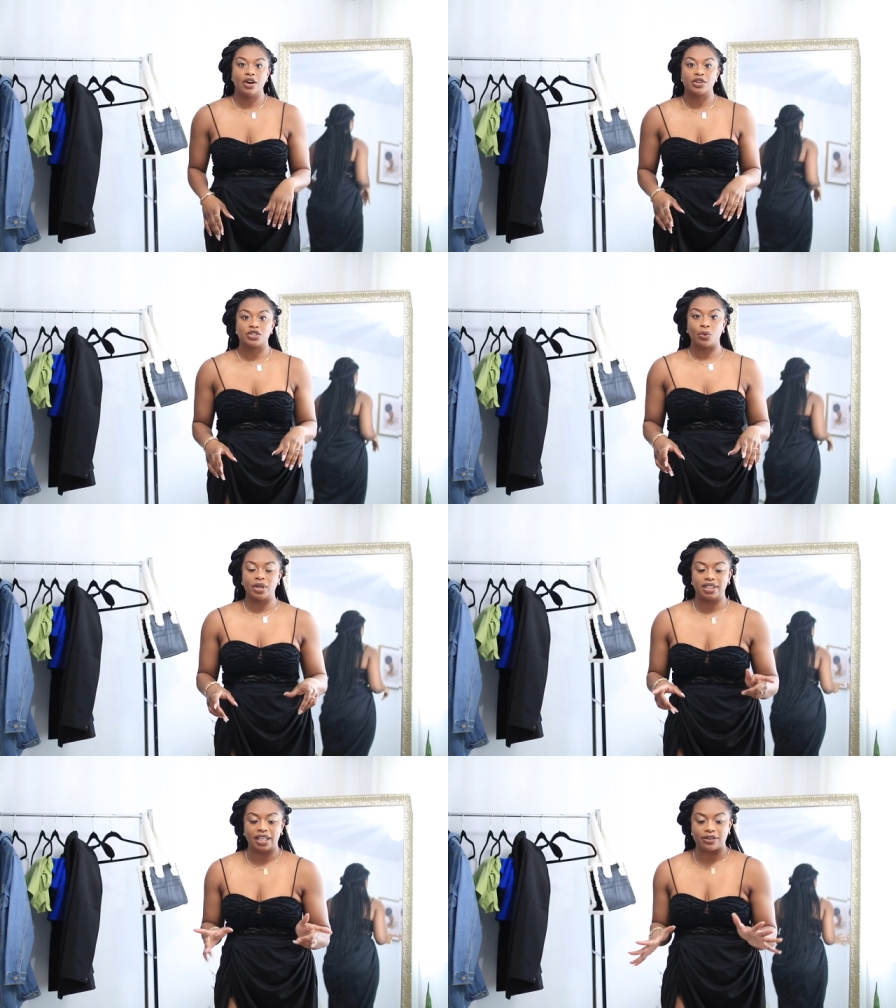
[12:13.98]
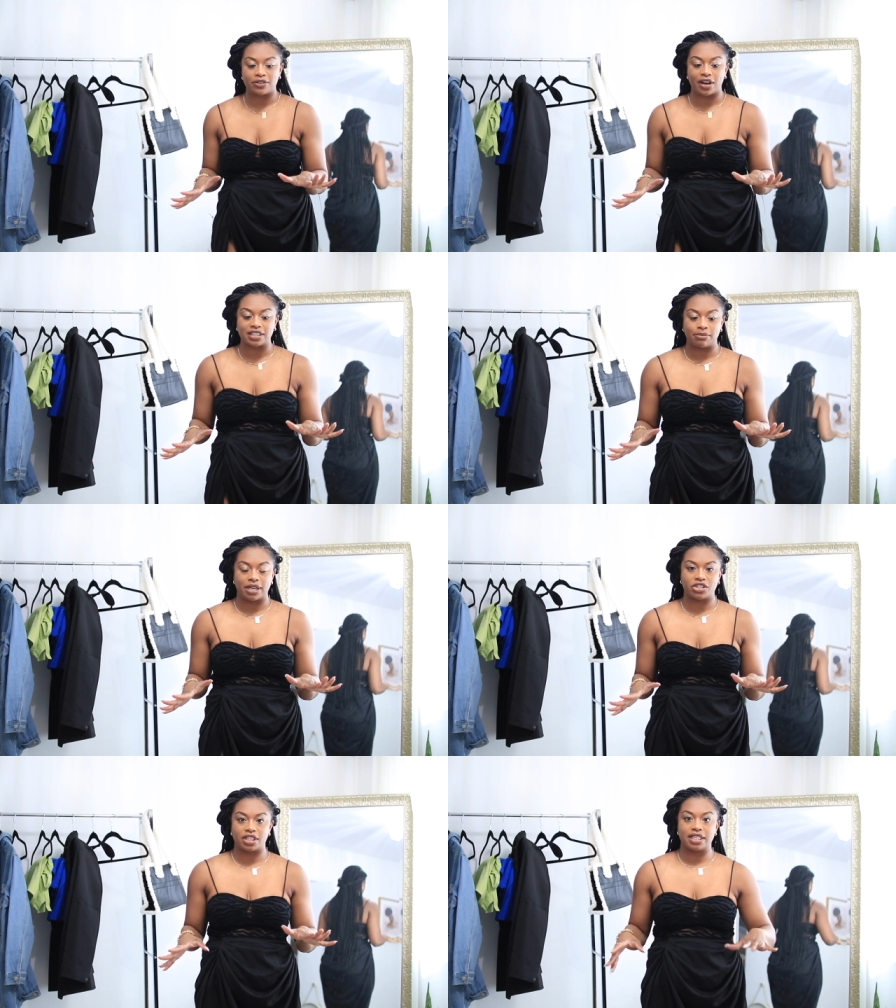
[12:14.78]
So one thing I forgot to
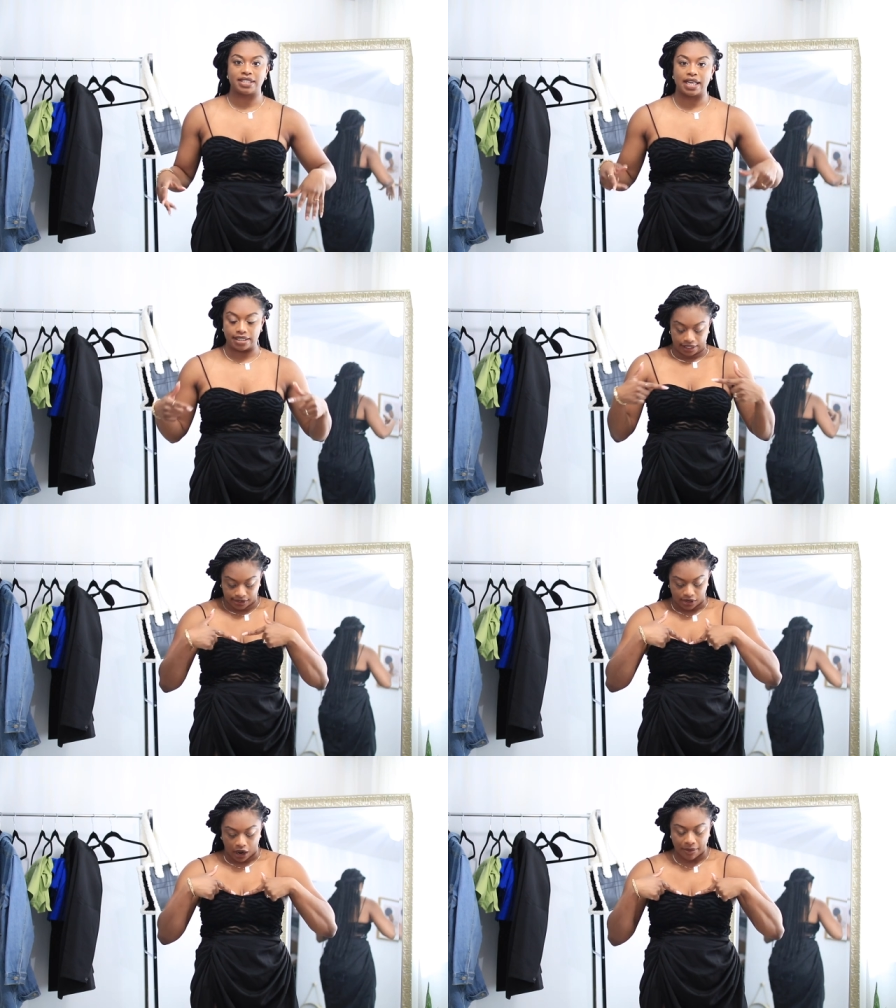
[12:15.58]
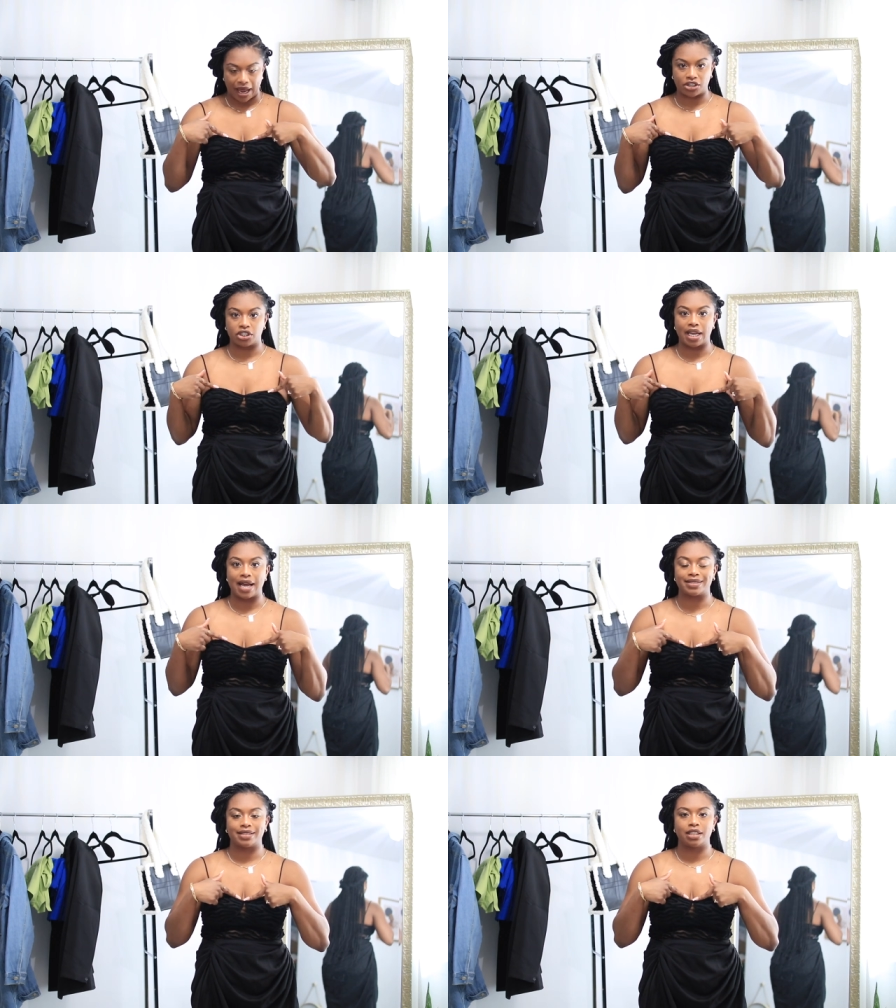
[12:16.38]
mention is that this top actually
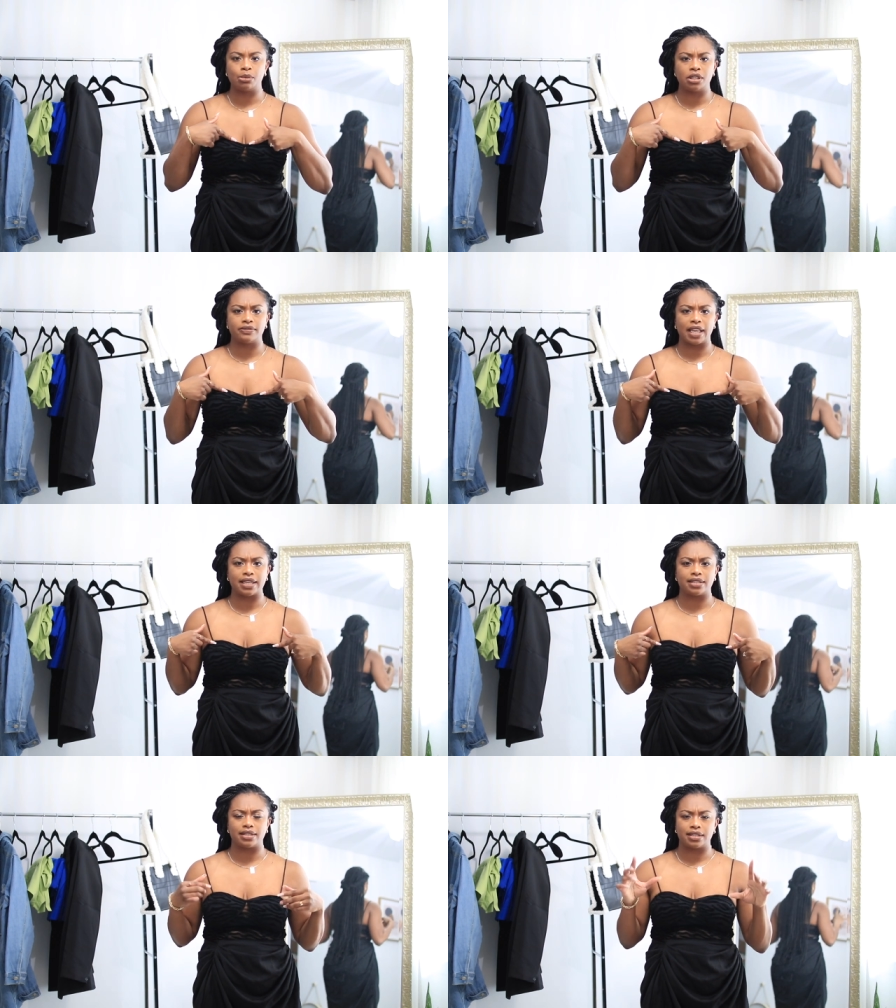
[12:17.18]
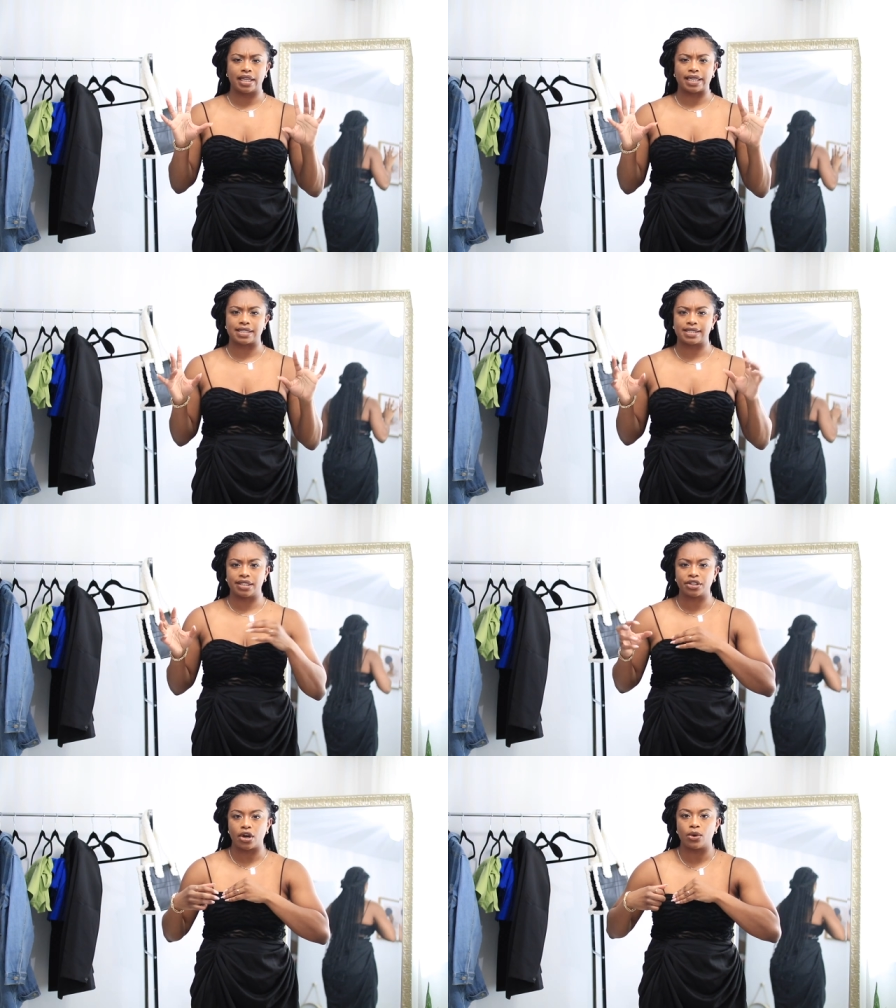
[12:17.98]
has a little bit of like, like
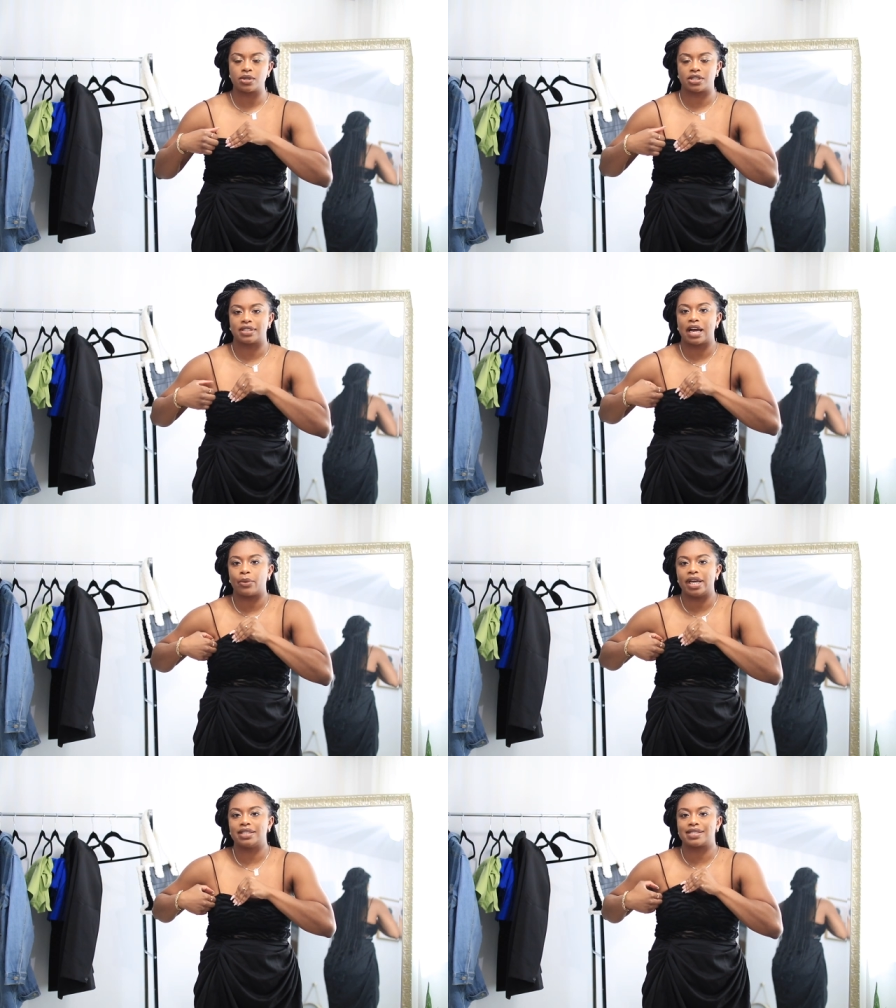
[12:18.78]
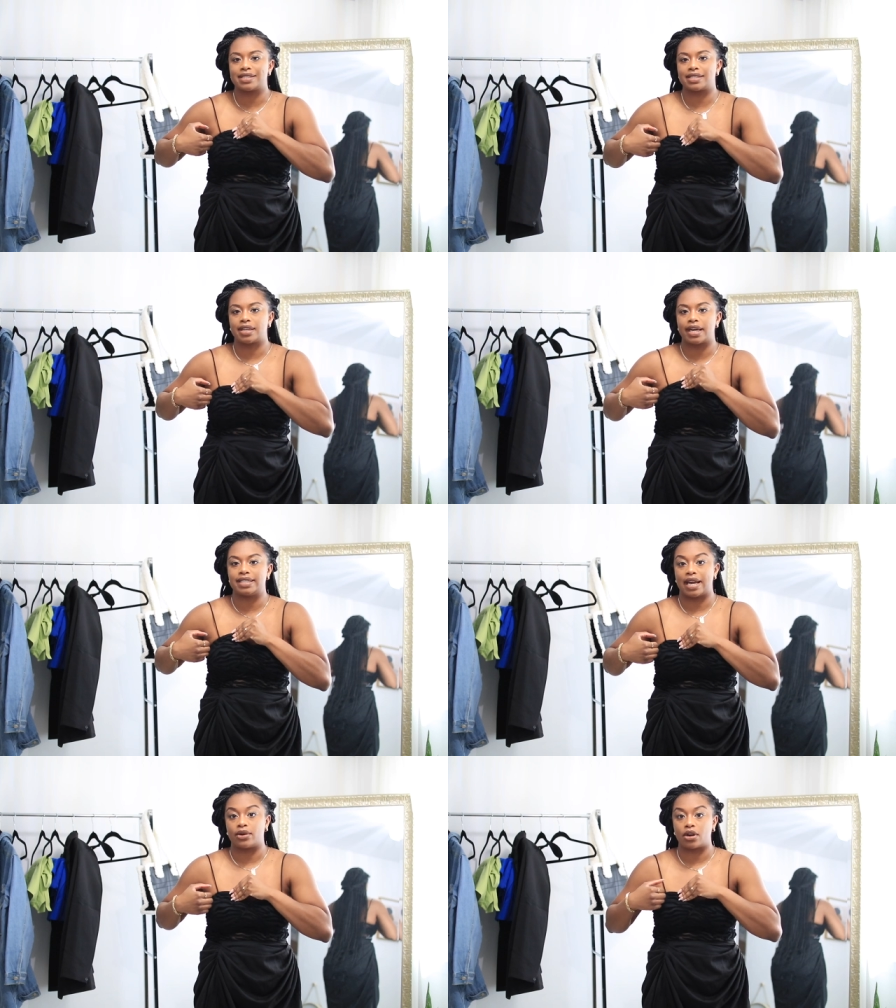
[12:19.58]
silicone so that way it doesn't slide
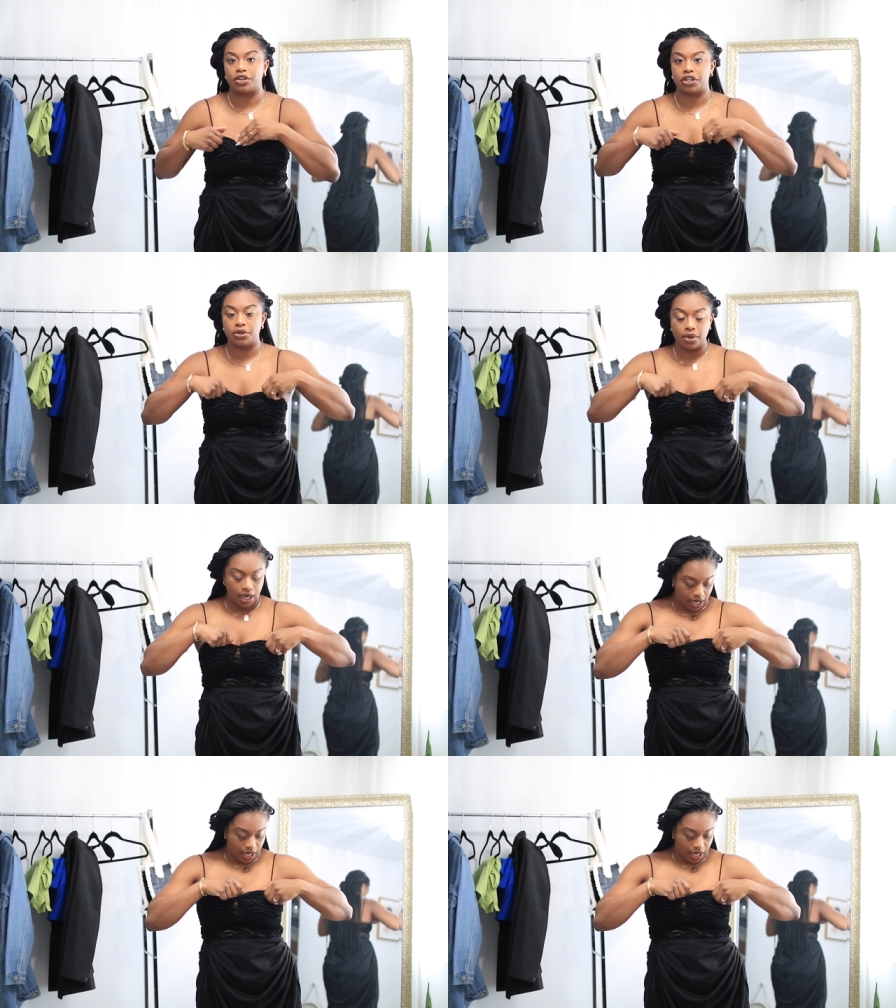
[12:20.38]
down on you.